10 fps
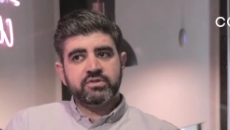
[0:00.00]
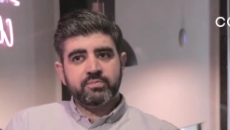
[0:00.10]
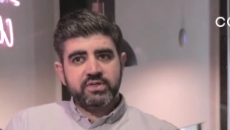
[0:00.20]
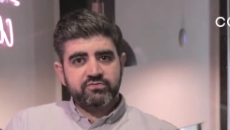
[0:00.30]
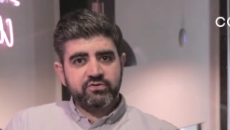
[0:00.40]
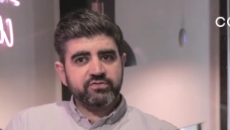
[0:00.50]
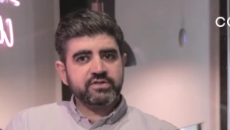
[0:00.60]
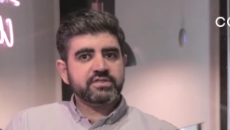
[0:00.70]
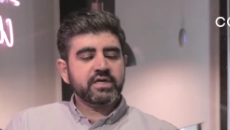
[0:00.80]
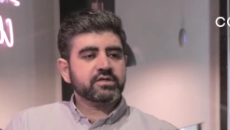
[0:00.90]
the bid for
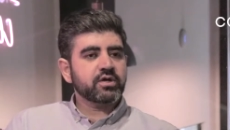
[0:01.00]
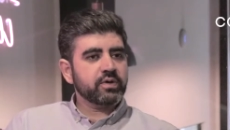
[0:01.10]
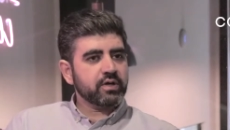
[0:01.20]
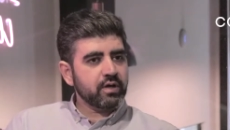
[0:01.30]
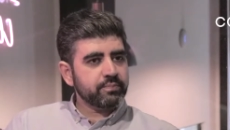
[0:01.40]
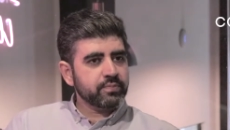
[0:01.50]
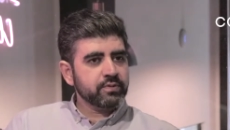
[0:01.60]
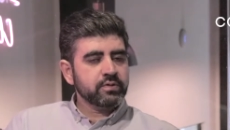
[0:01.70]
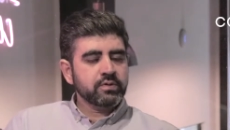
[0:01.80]
fintech going up.